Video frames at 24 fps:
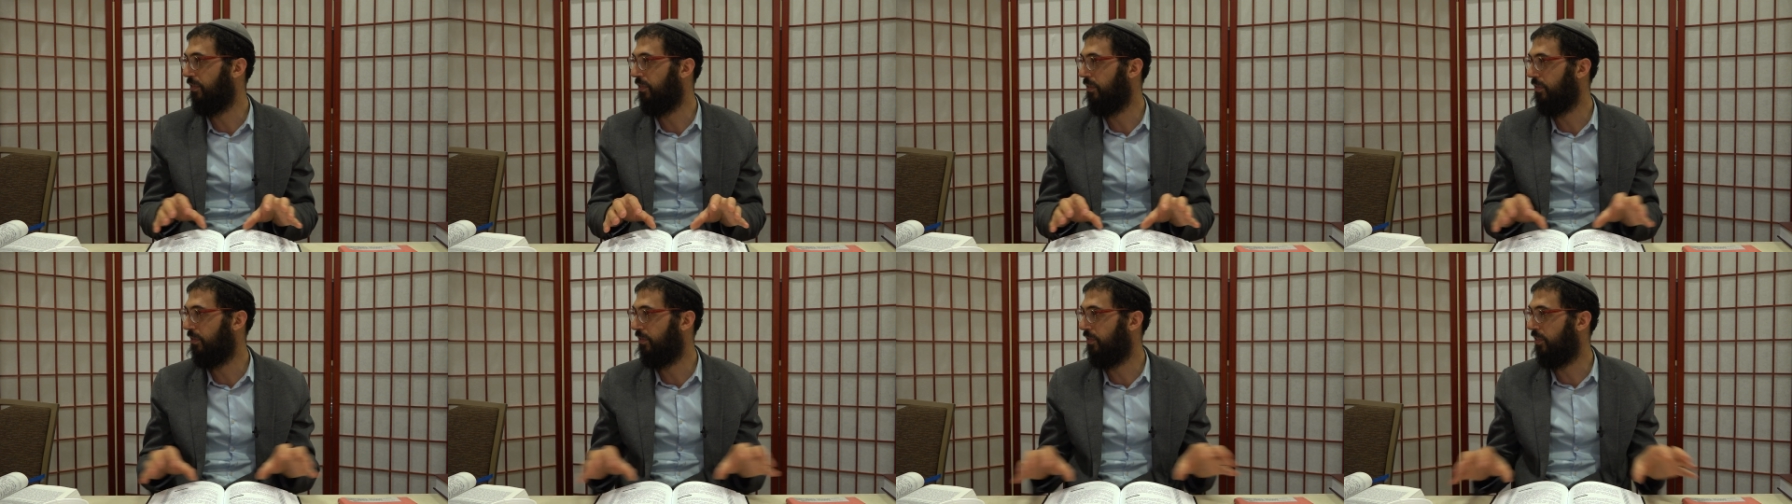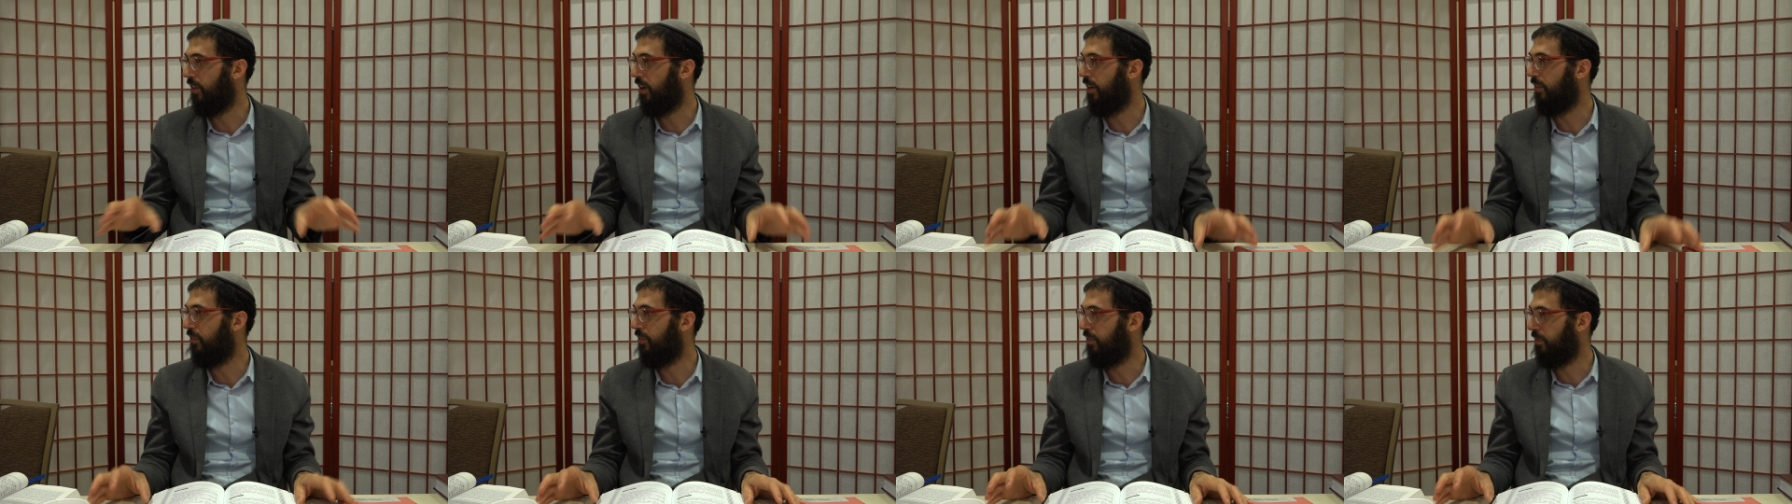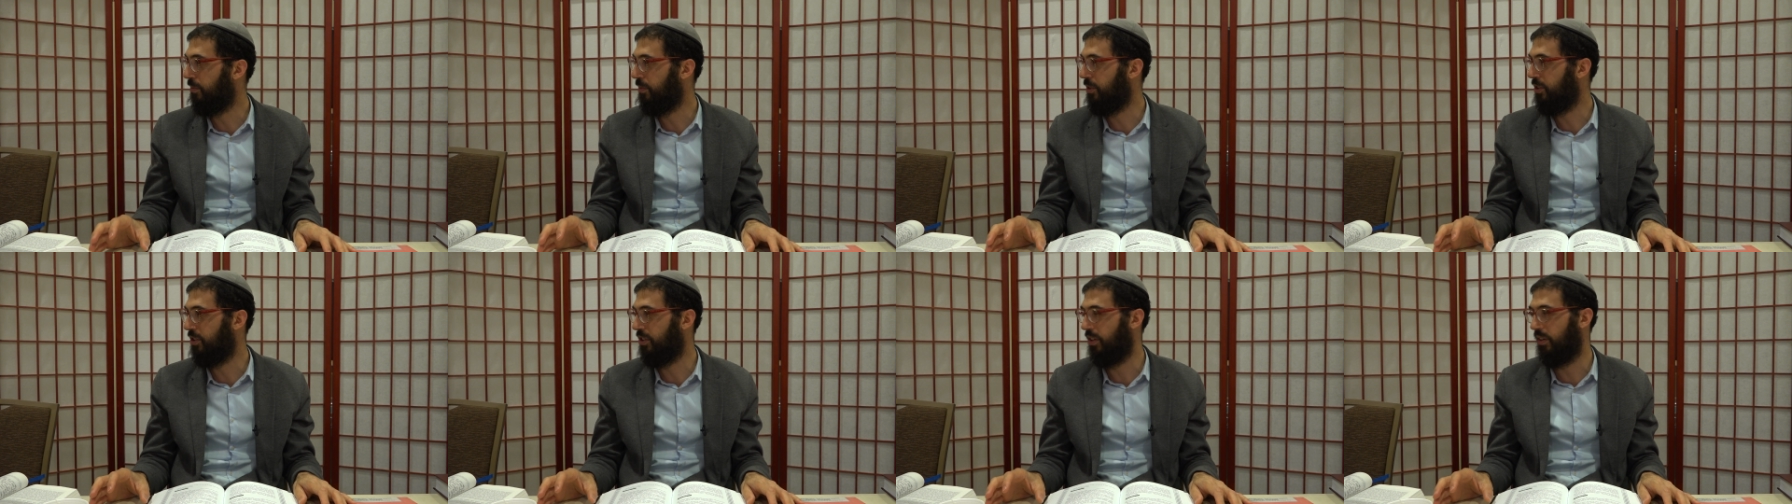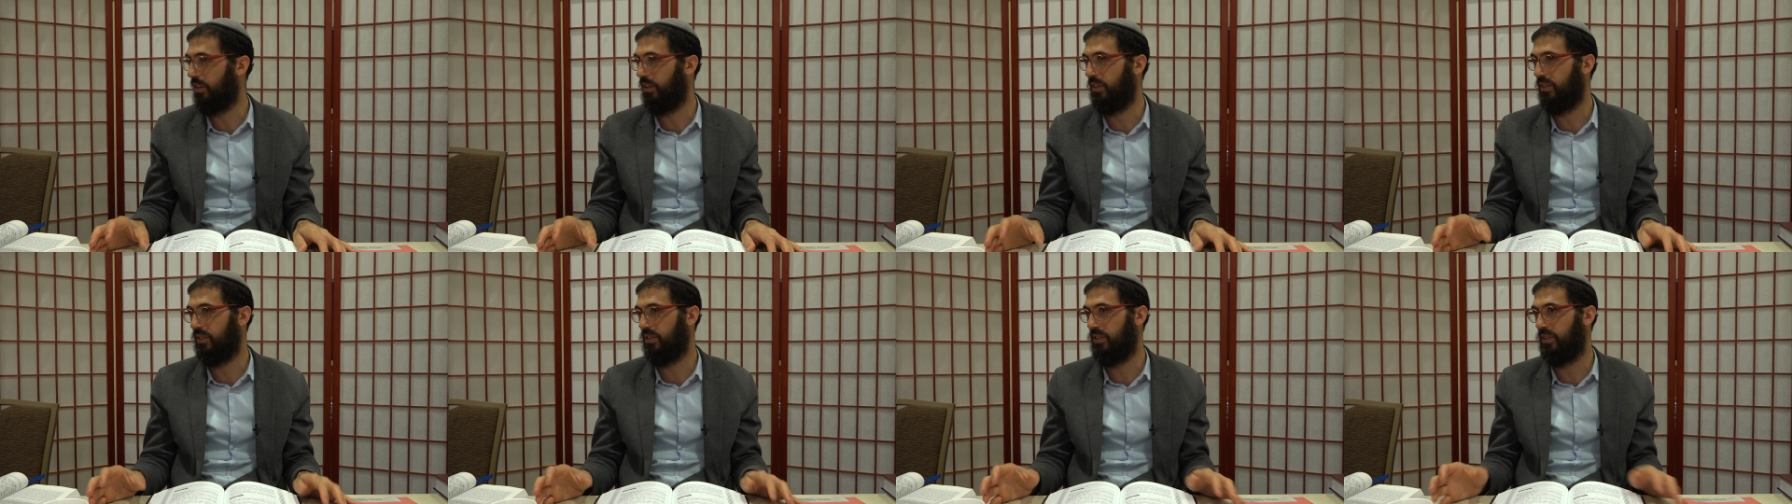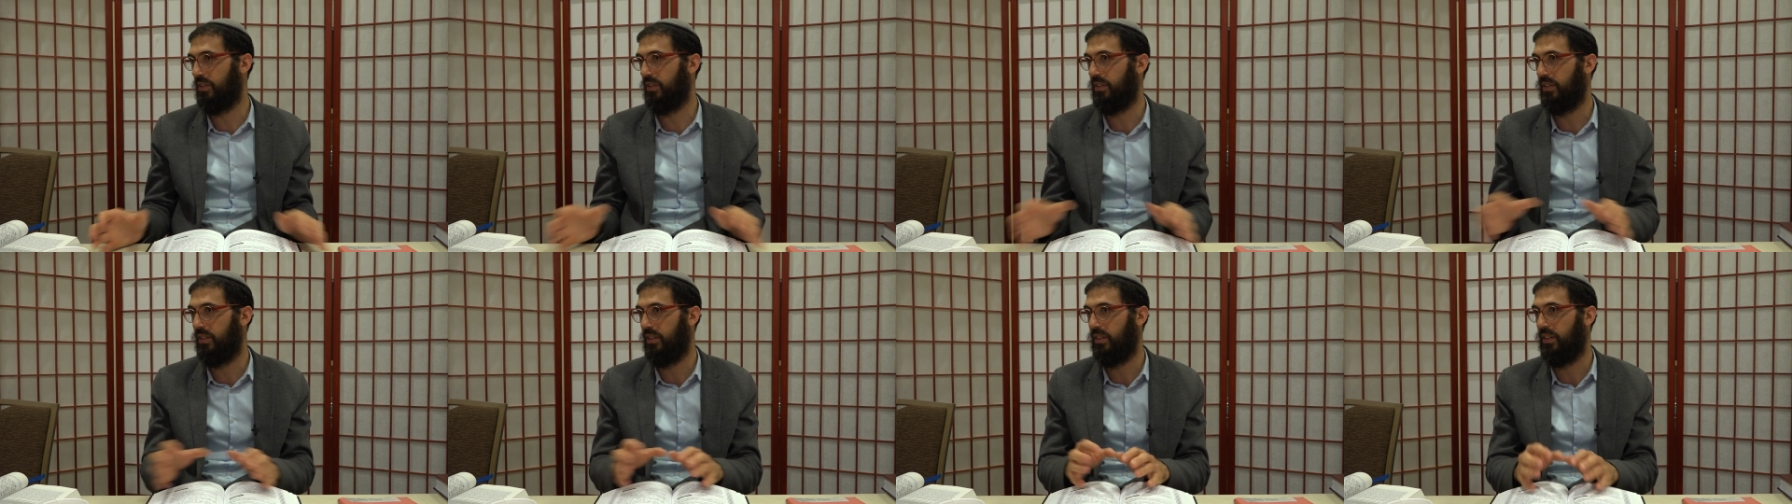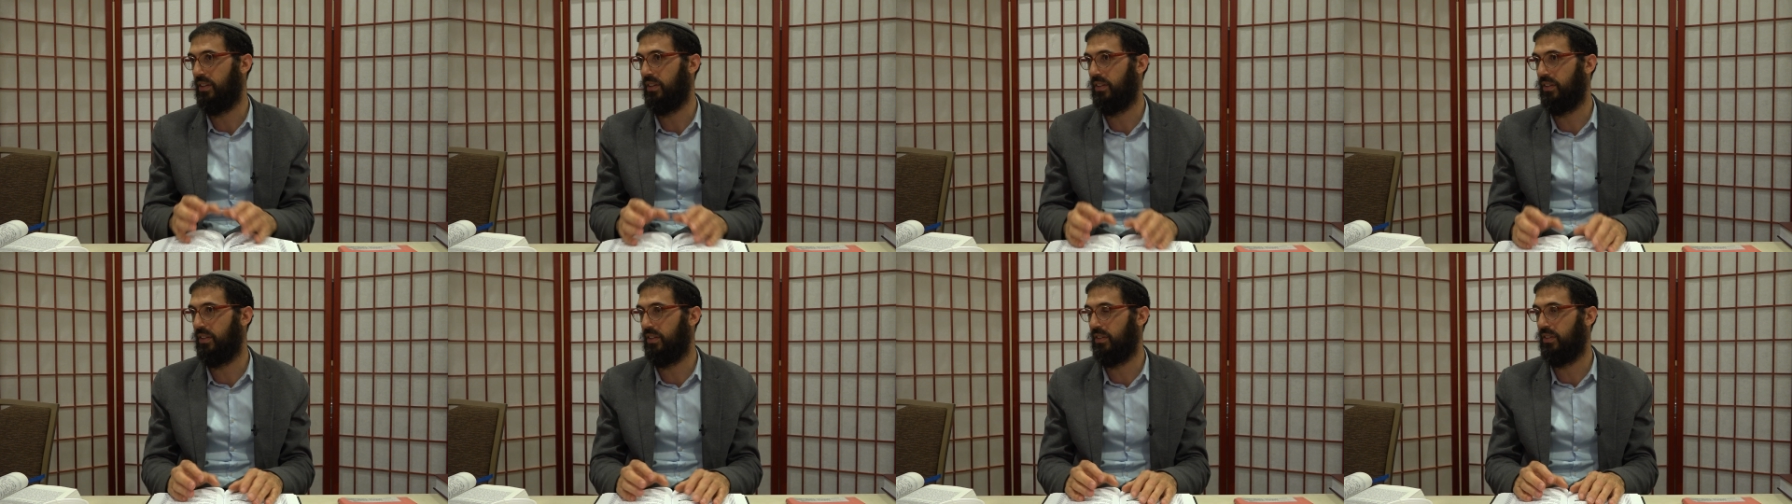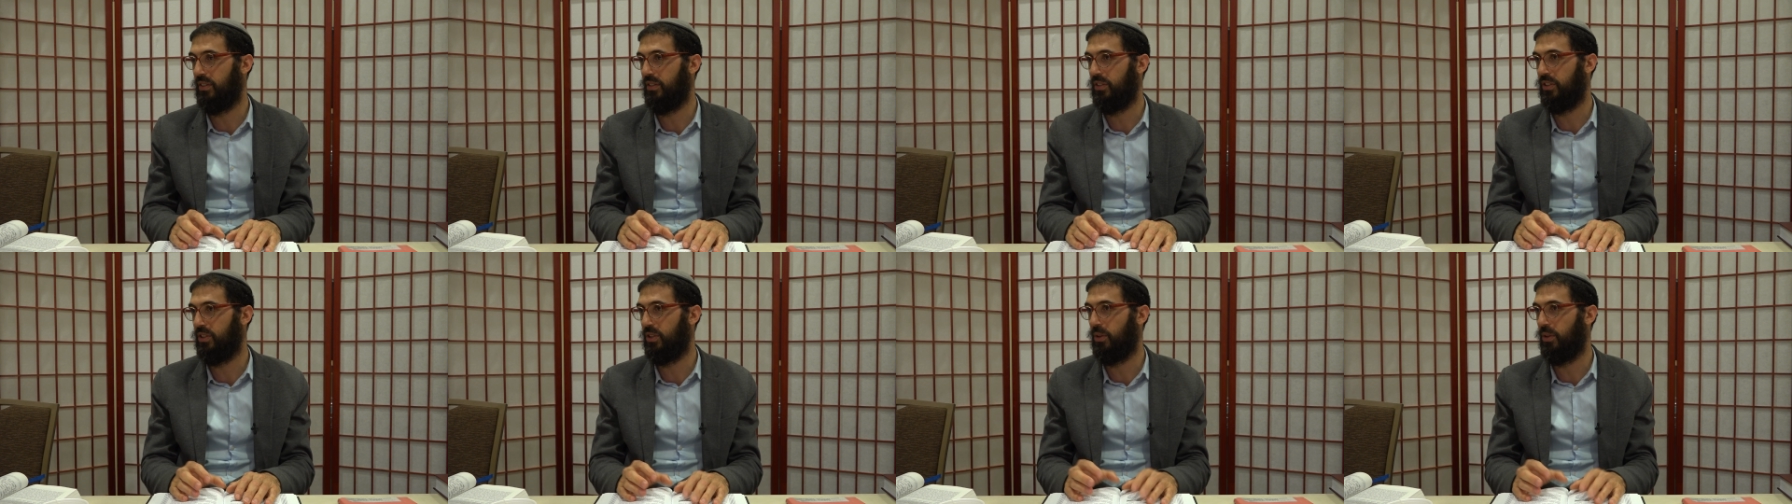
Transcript: far from each other, so th- there's